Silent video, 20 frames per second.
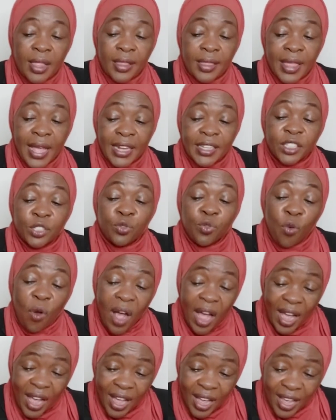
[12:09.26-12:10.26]
That's
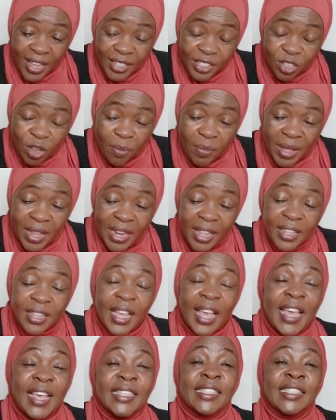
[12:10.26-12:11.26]
why so many
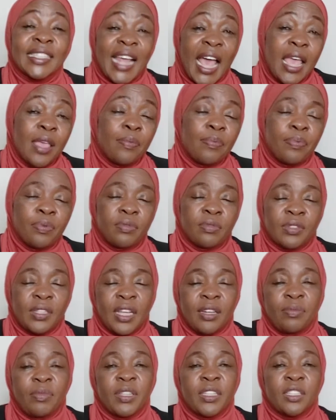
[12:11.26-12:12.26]
S-type,
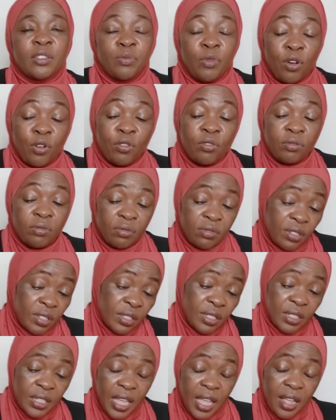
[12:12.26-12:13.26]
that means small
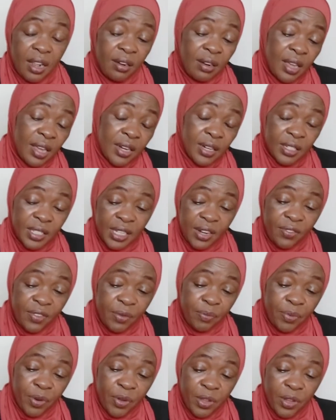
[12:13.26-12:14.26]
scale and
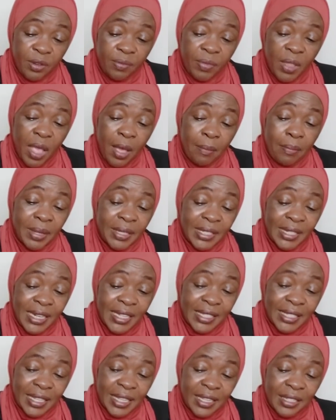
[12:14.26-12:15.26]
self-employed
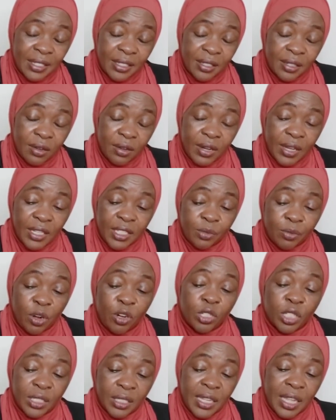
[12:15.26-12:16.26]
businesses,
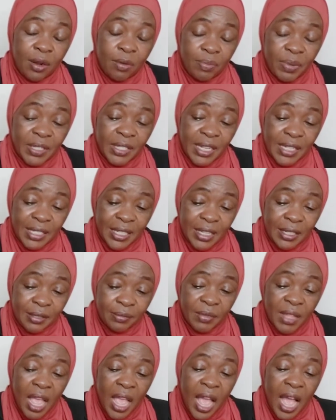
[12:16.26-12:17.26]
small scale businesses,
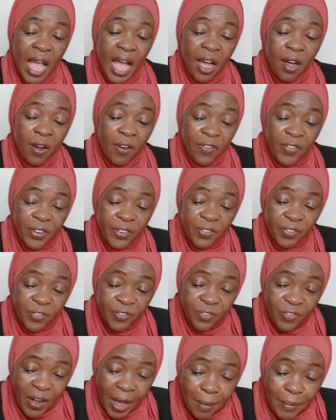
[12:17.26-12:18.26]
are often
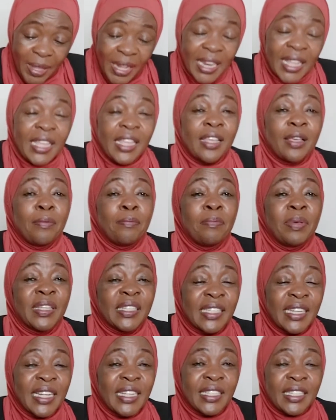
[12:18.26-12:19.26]
family
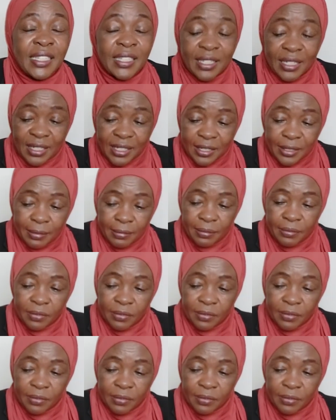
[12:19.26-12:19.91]
businesses.